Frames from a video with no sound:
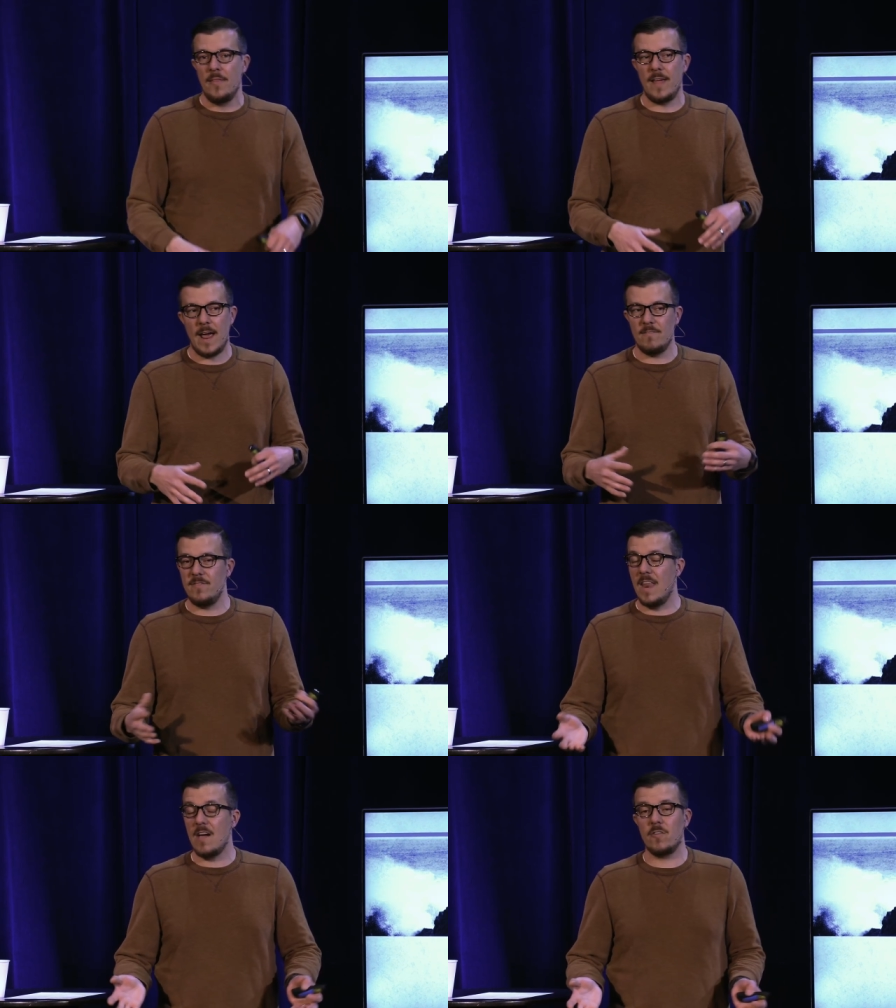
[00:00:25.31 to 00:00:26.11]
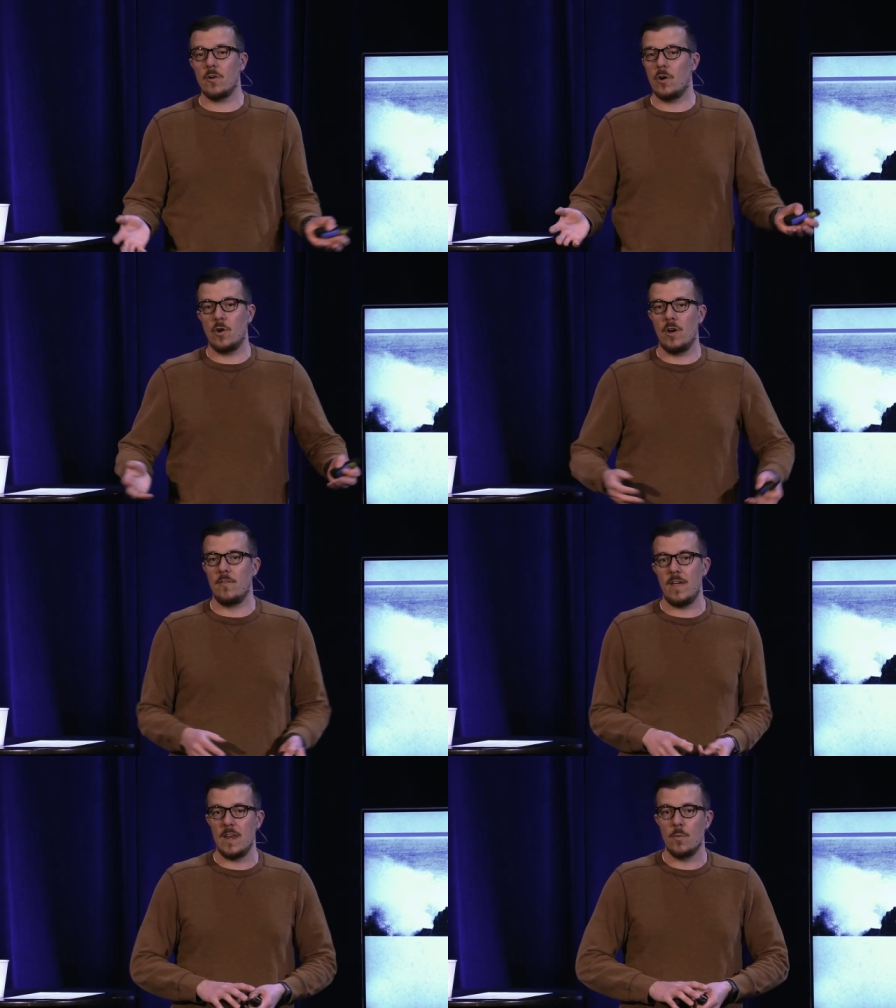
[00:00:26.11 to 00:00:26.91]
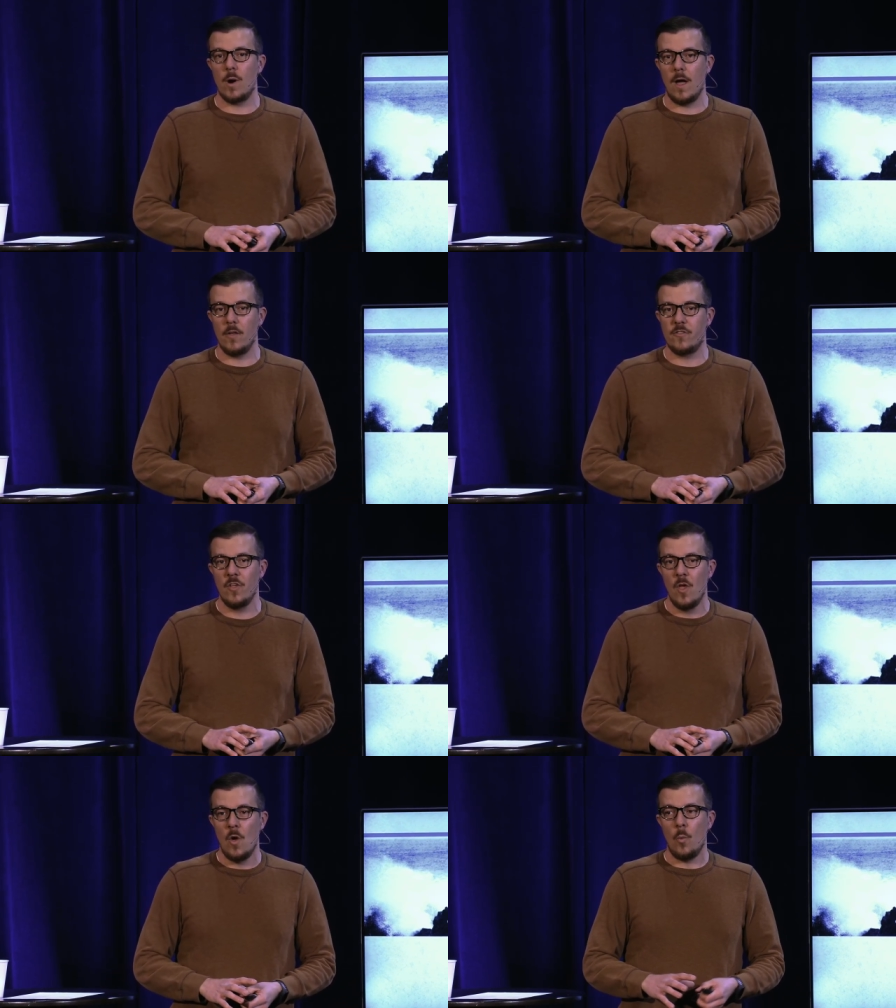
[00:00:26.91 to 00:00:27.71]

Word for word: that i have never heard of anywhere else.